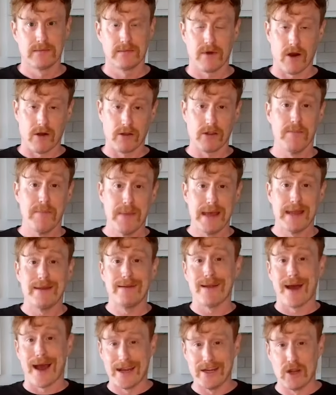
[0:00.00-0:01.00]
I'll
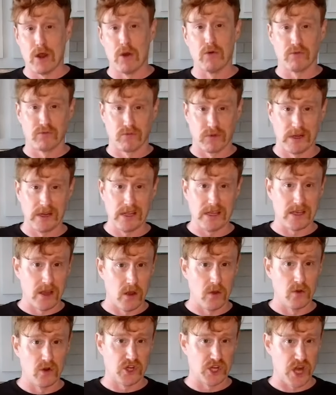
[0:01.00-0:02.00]
admit, I don't really
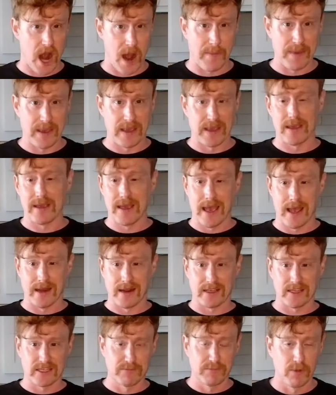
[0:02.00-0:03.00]
go shopping and
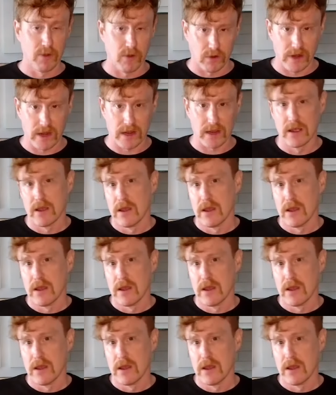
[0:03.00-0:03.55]
exploring